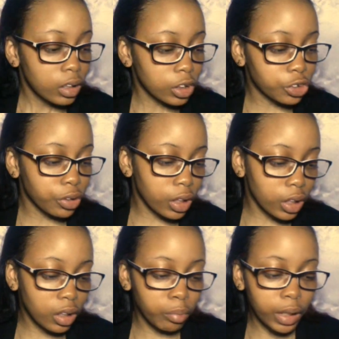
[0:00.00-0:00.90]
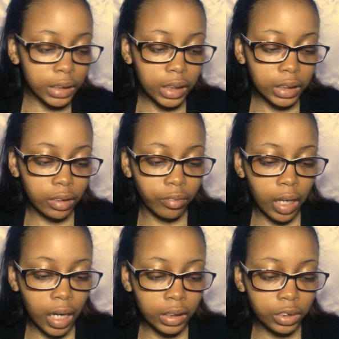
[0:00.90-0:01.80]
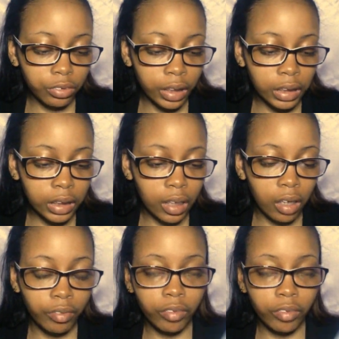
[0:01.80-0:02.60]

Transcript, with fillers: The Trinity, The Blessings of God's Grace, Love,